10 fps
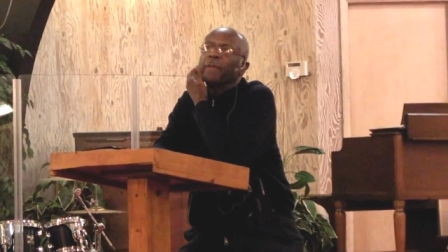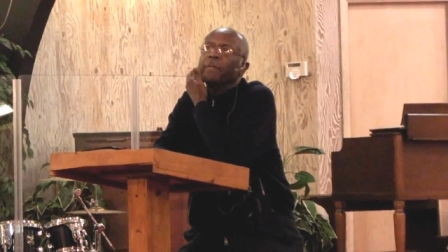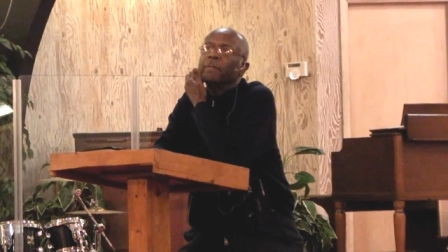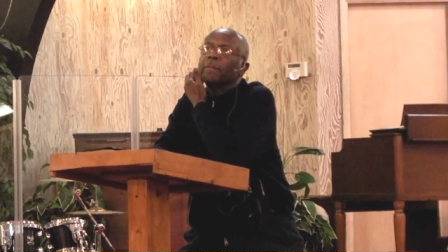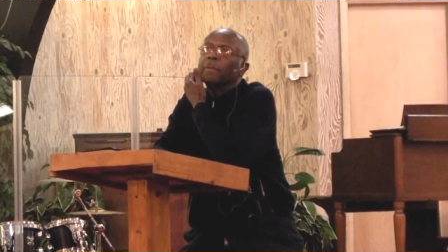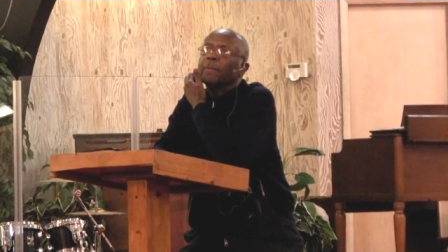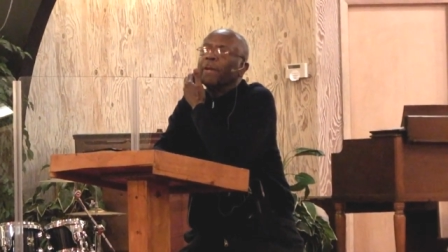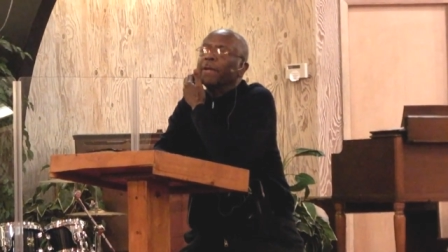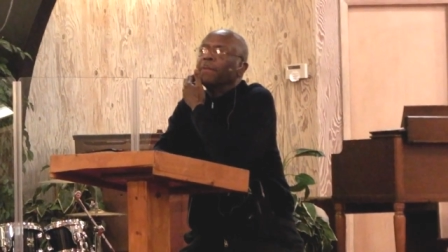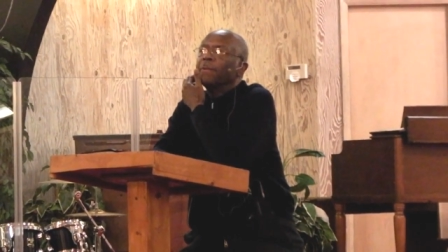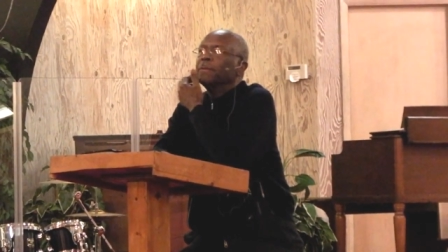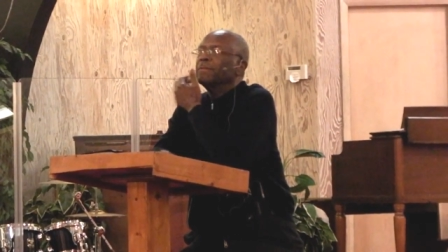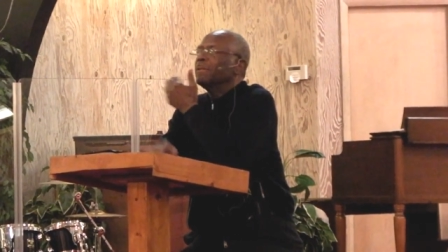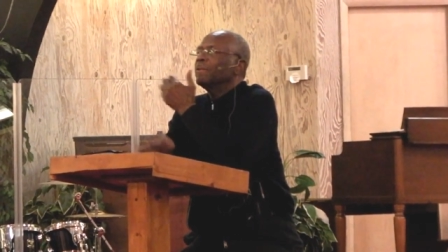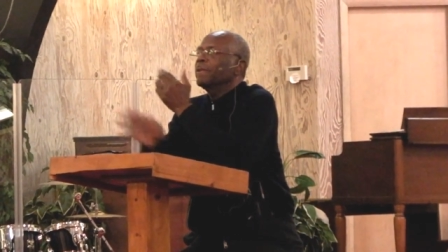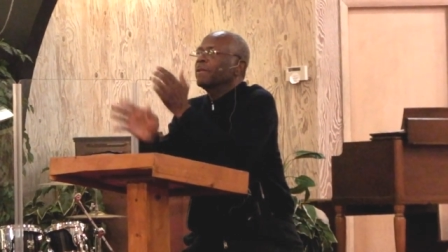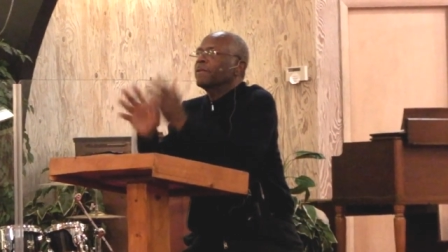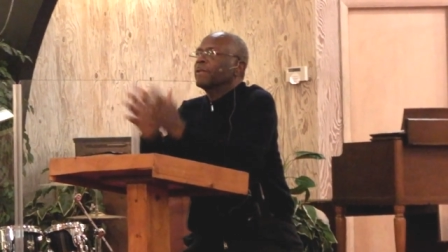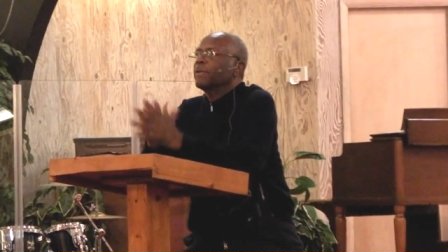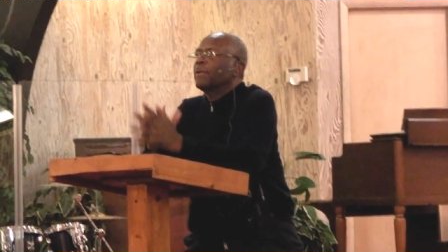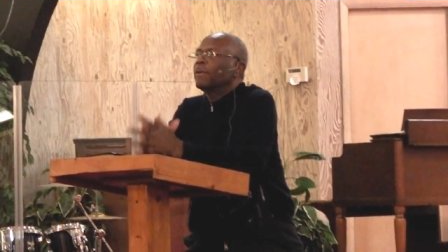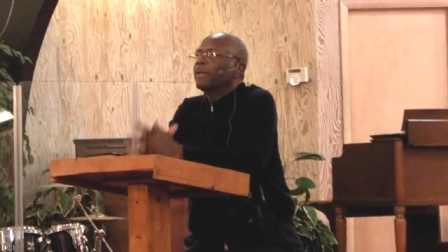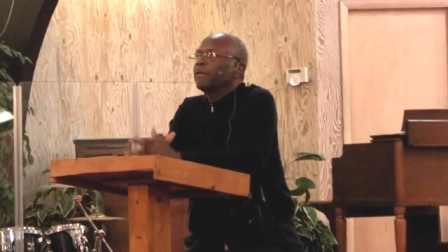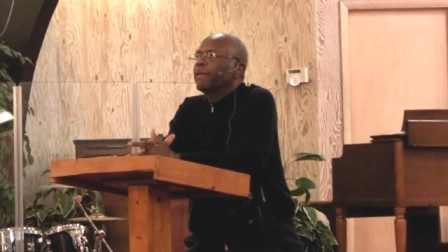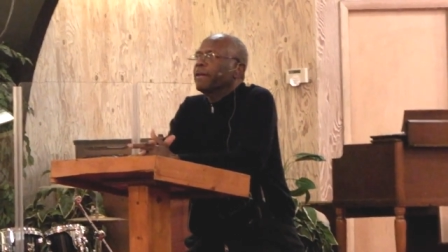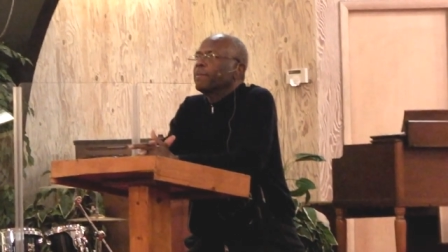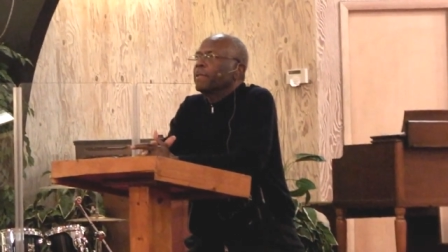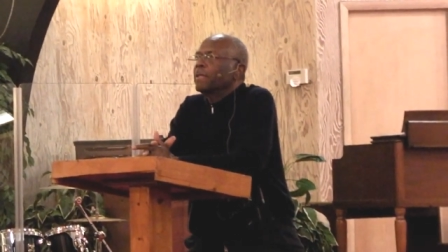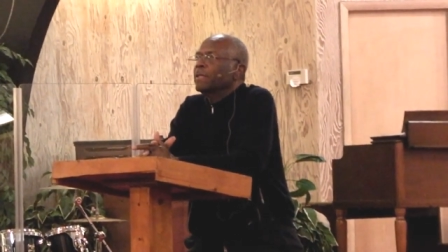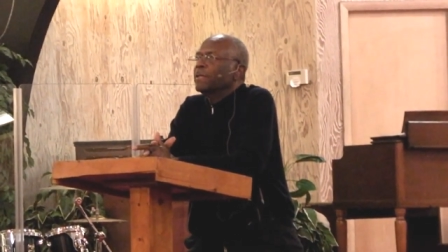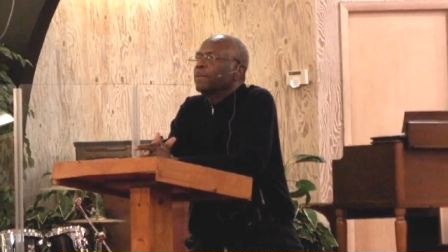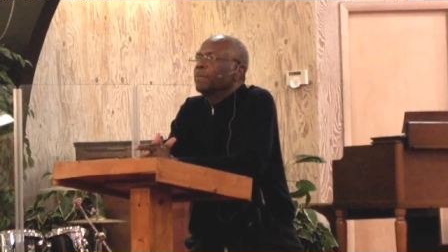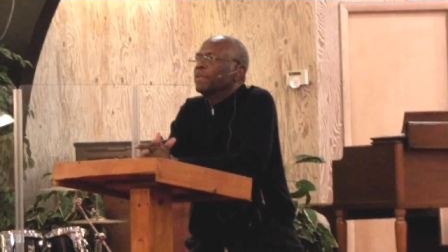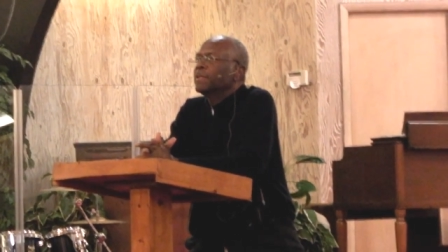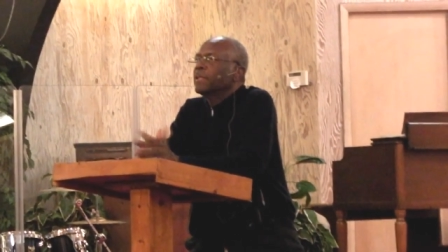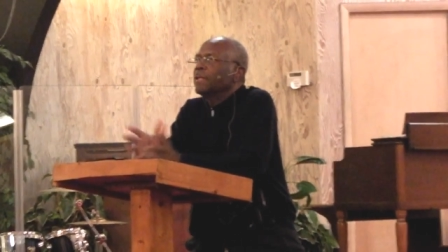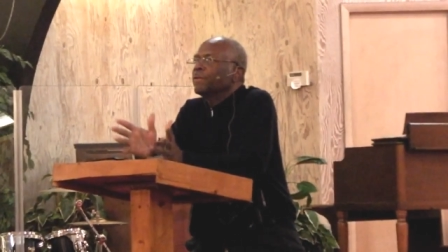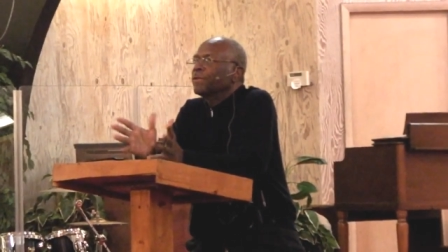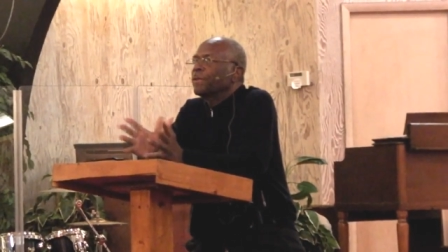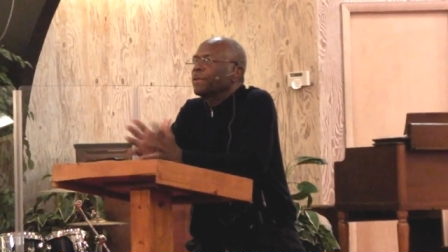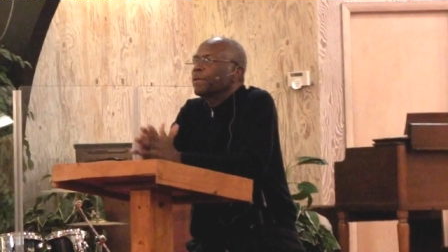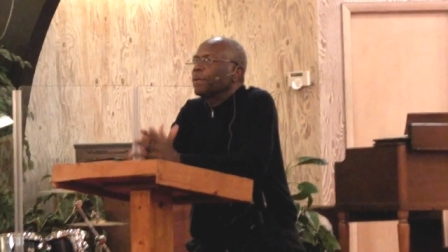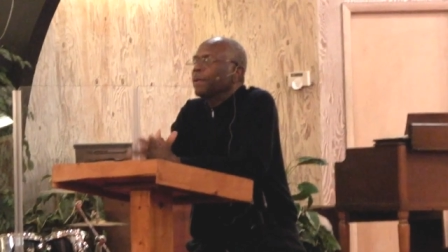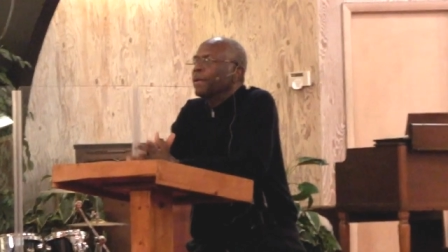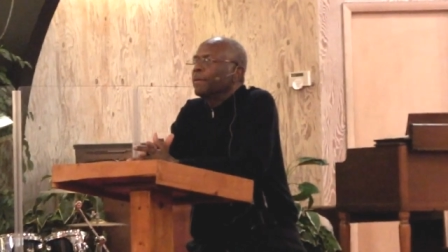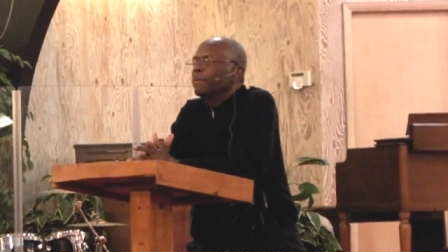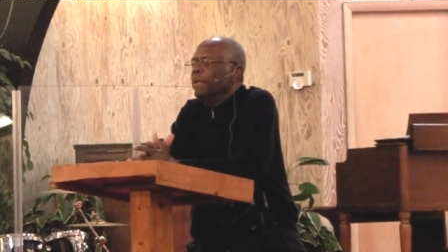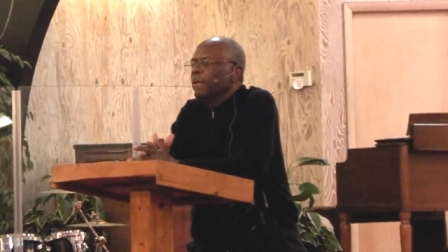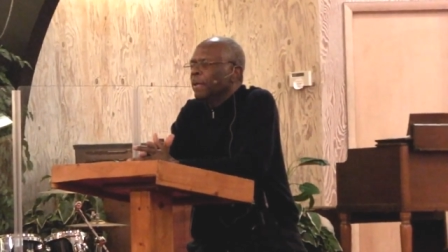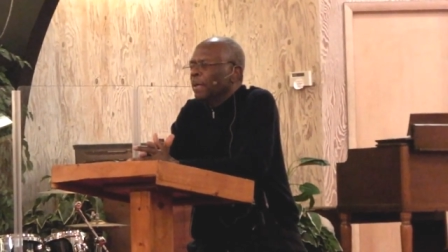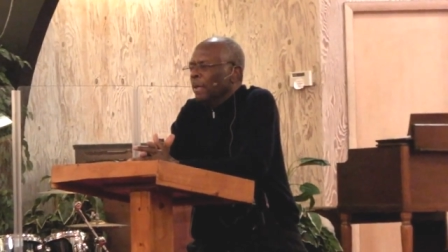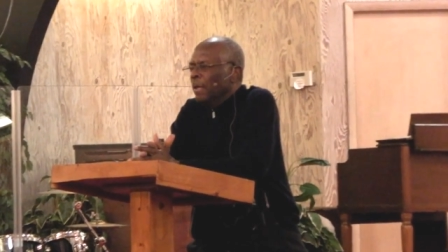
him, the Bible you know, gives us a whole lot of admonition, be sincere and be